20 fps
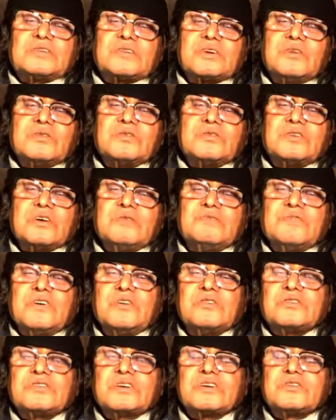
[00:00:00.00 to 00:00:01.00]
shown to have
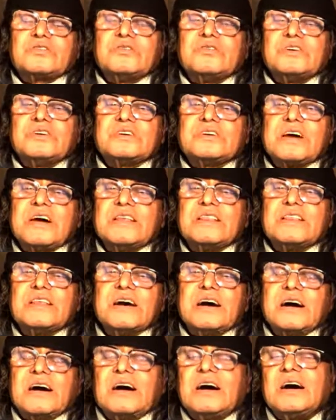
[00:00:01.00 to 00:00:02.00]
voted to retain
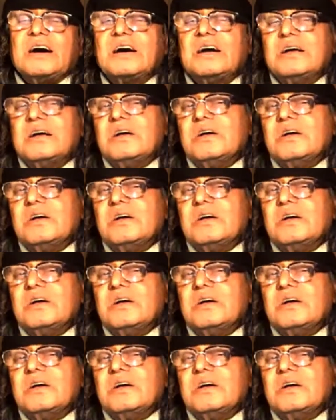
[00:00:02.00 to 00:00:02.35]
the